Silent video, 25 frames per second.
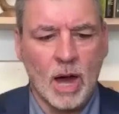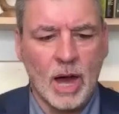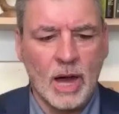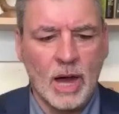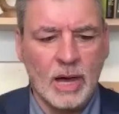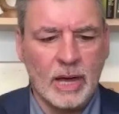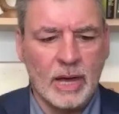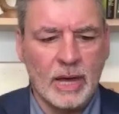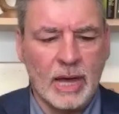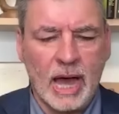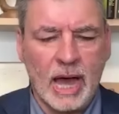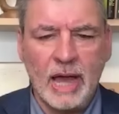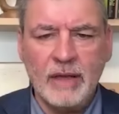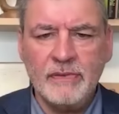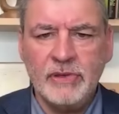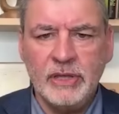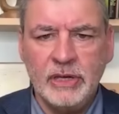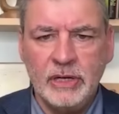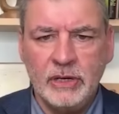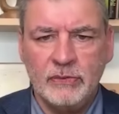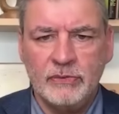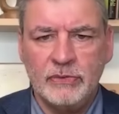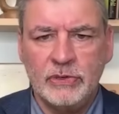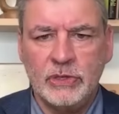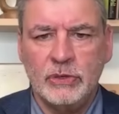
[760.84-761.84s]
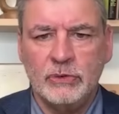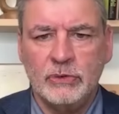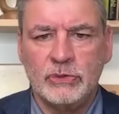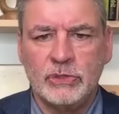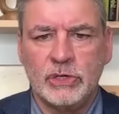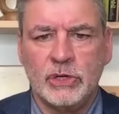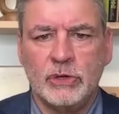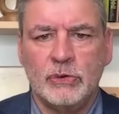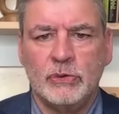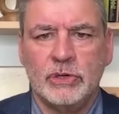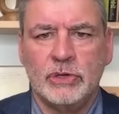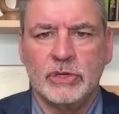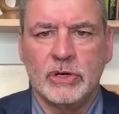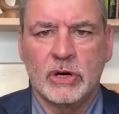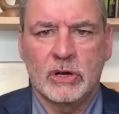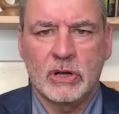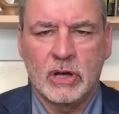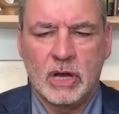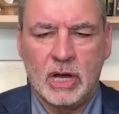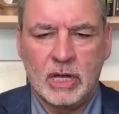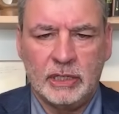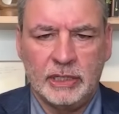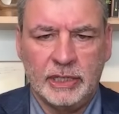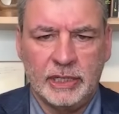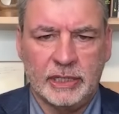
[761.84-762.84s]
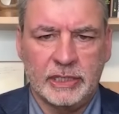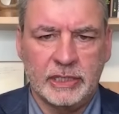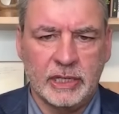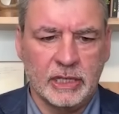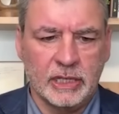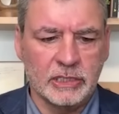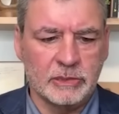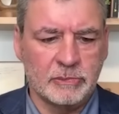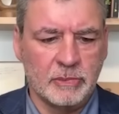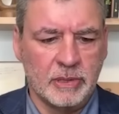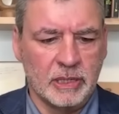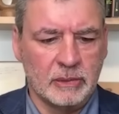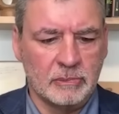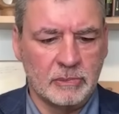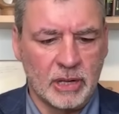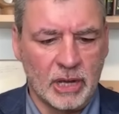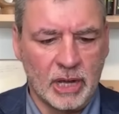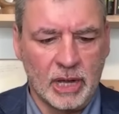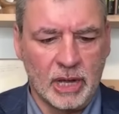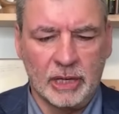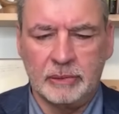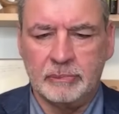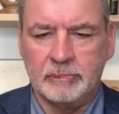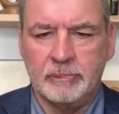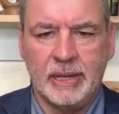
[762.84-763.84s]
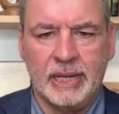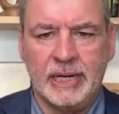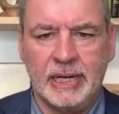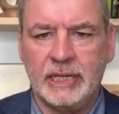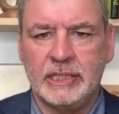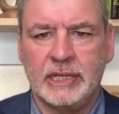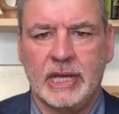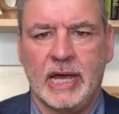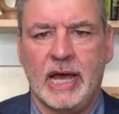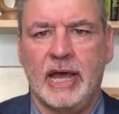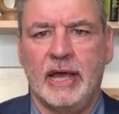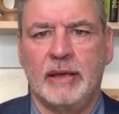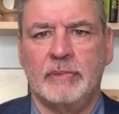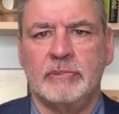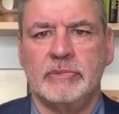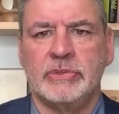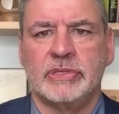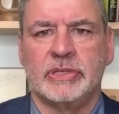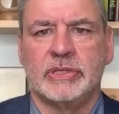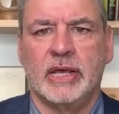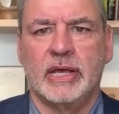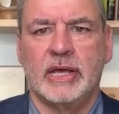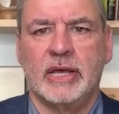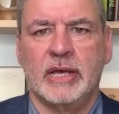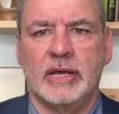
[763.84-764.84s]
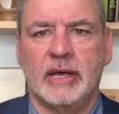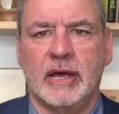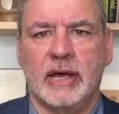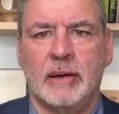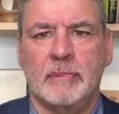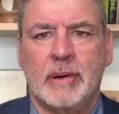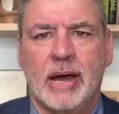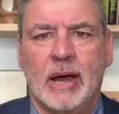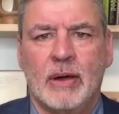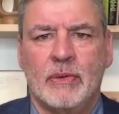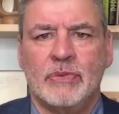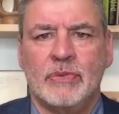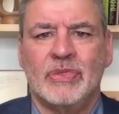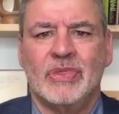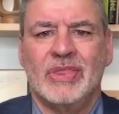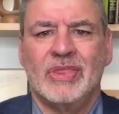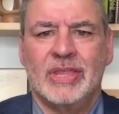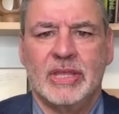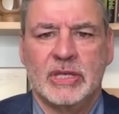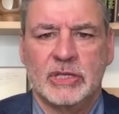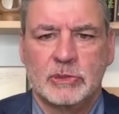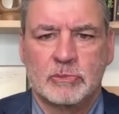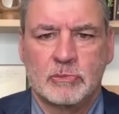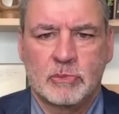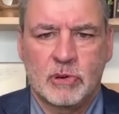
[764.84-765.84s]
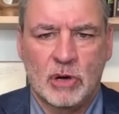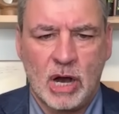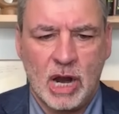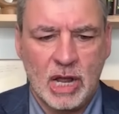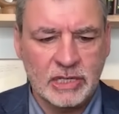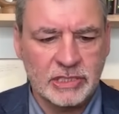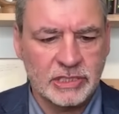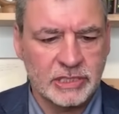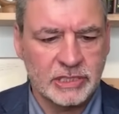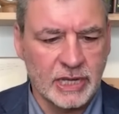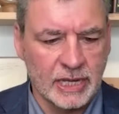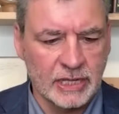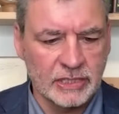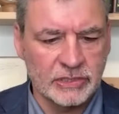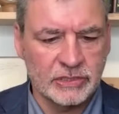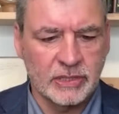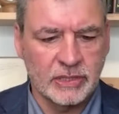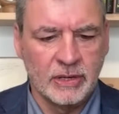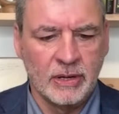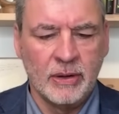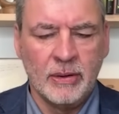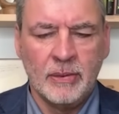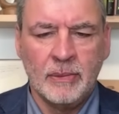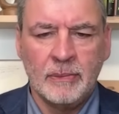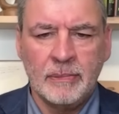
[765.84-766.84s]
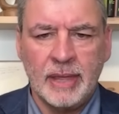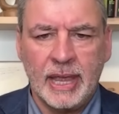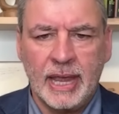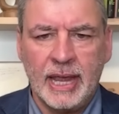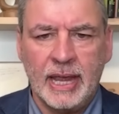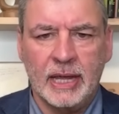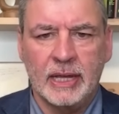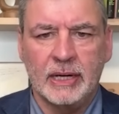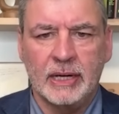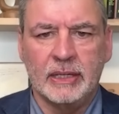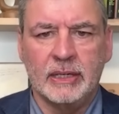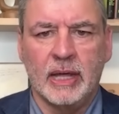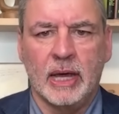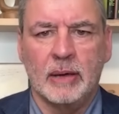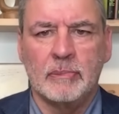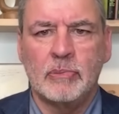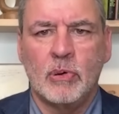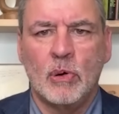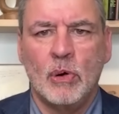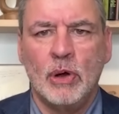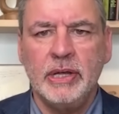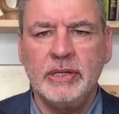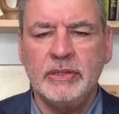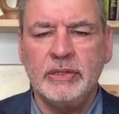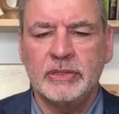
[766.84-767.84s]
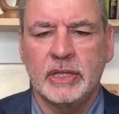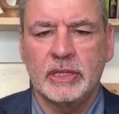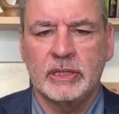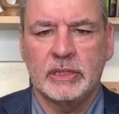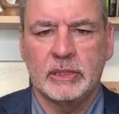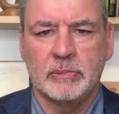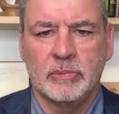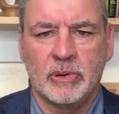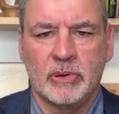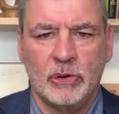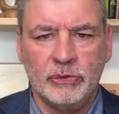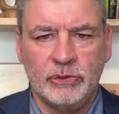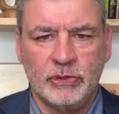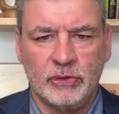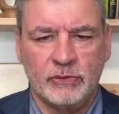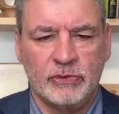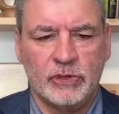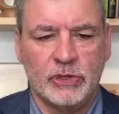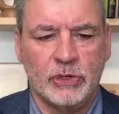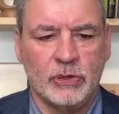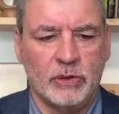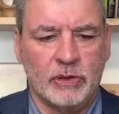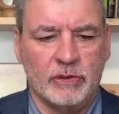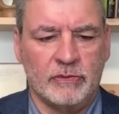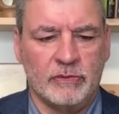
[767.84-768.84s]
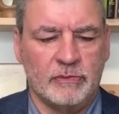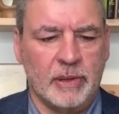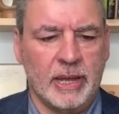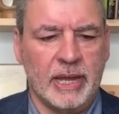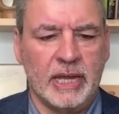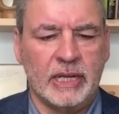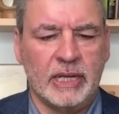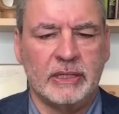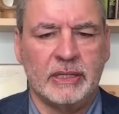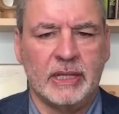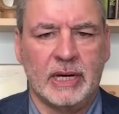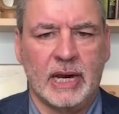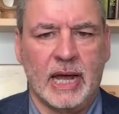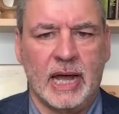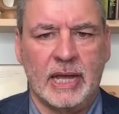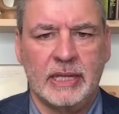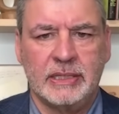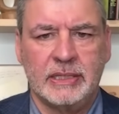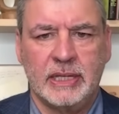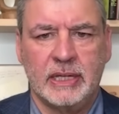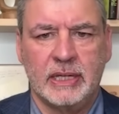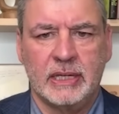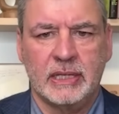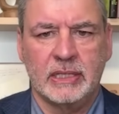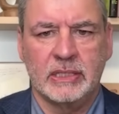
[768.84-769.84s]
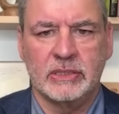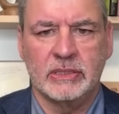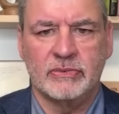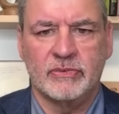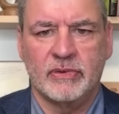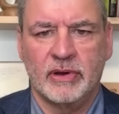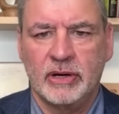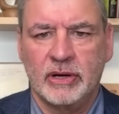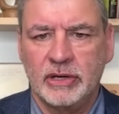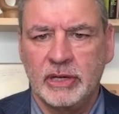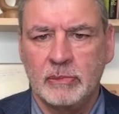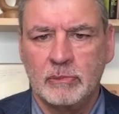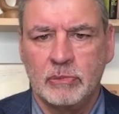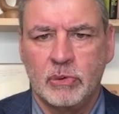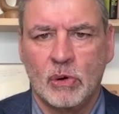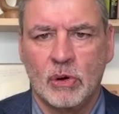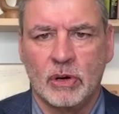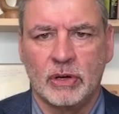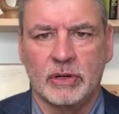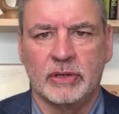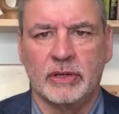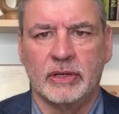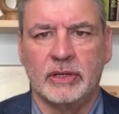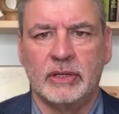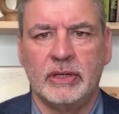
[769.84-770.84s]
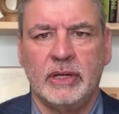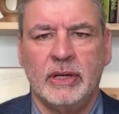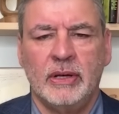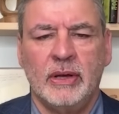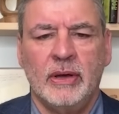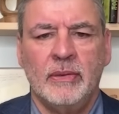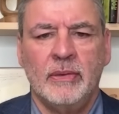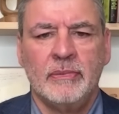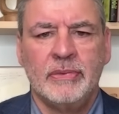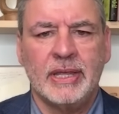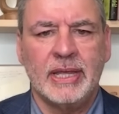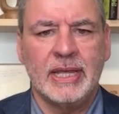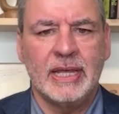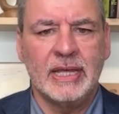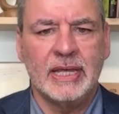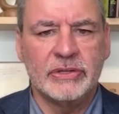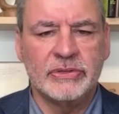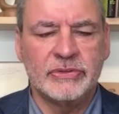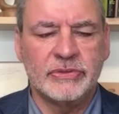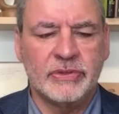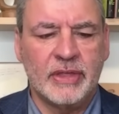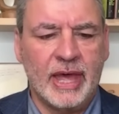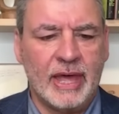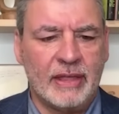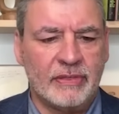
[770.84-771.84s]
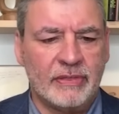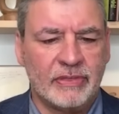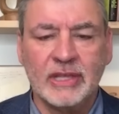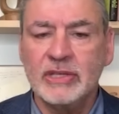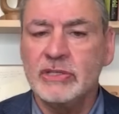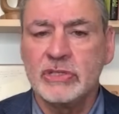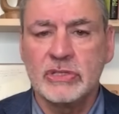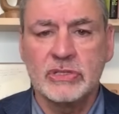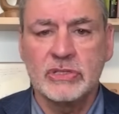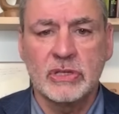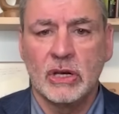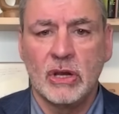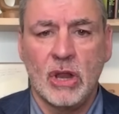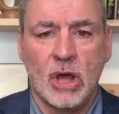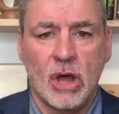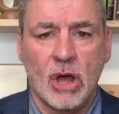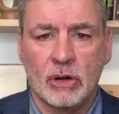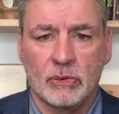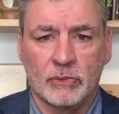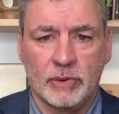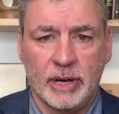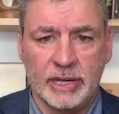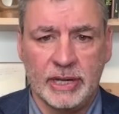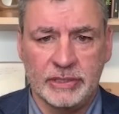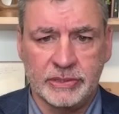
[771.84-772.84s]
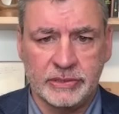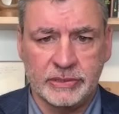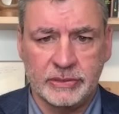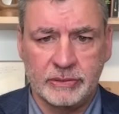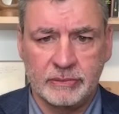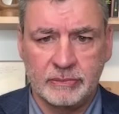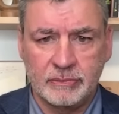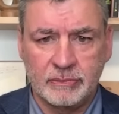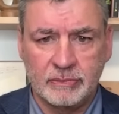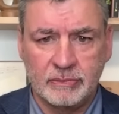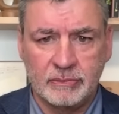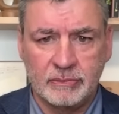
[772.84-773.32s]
I've interviewed you and your colleague Kingsmill Bond many times about this process, and a point that the both of you have made that I think is very important is that this is a long race,